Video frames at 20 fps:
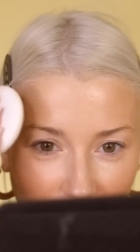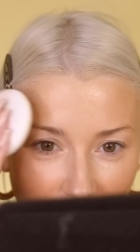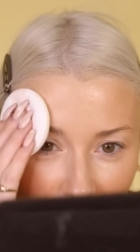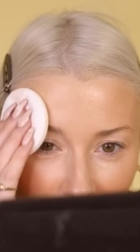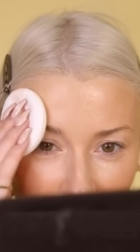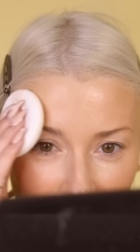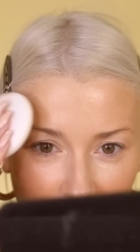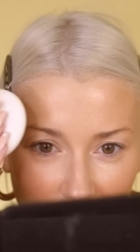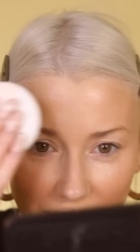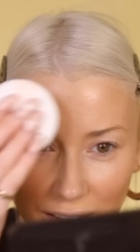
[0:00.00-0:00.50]

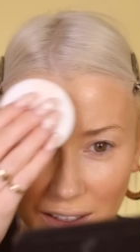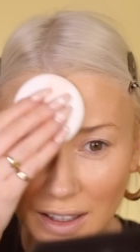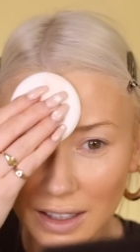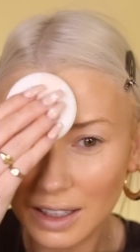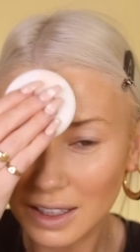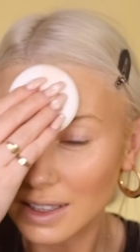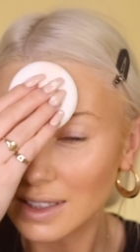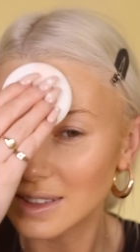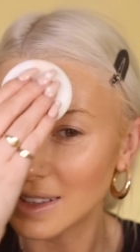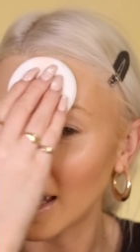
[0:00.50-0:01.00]
than
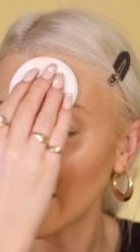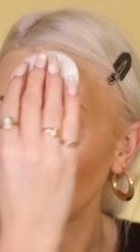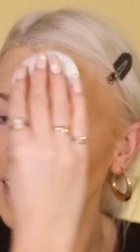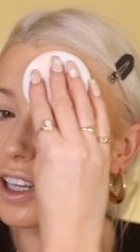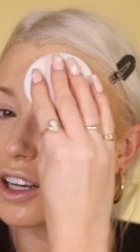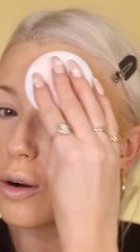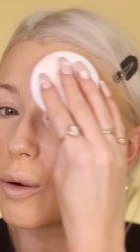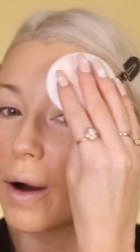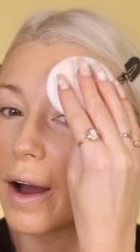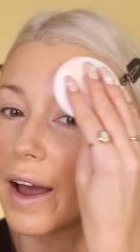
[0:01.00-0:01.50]

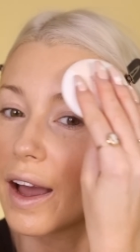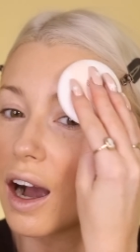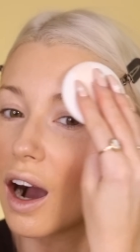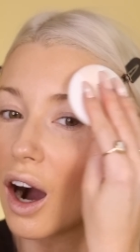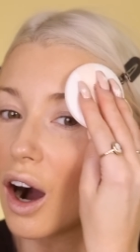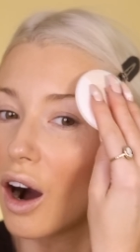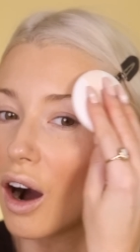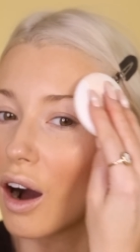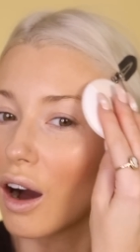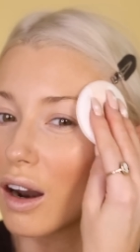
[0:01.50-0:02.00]
taking away
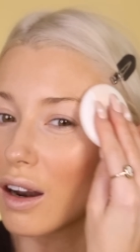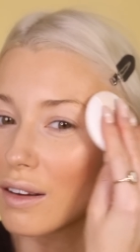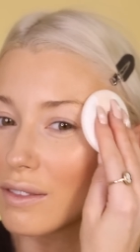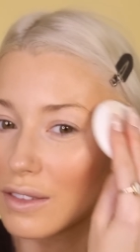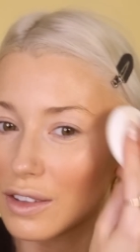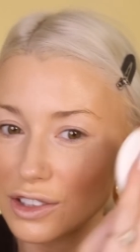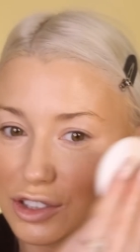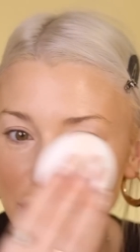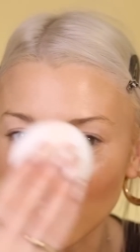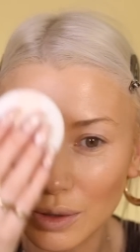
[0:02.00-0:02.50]
all of
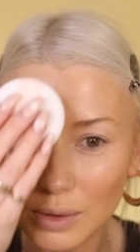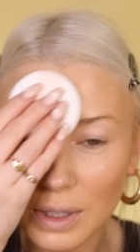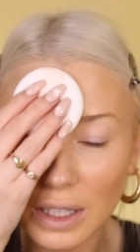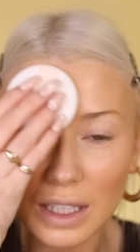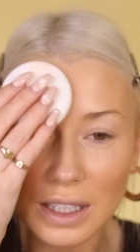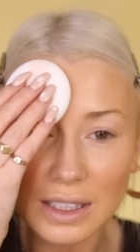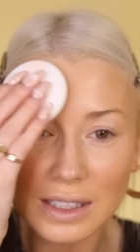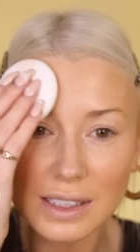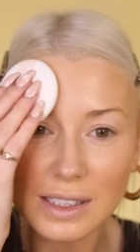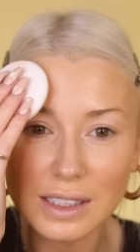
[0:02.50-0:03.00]
the
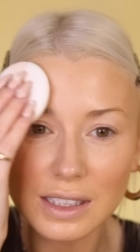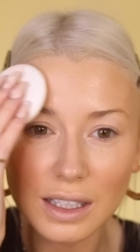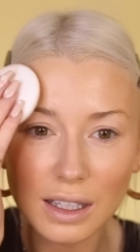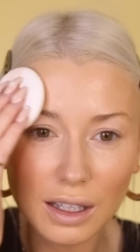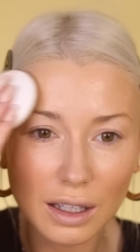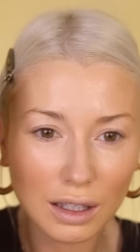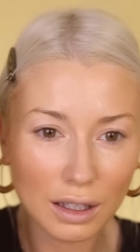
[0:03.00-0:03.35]
dewiness.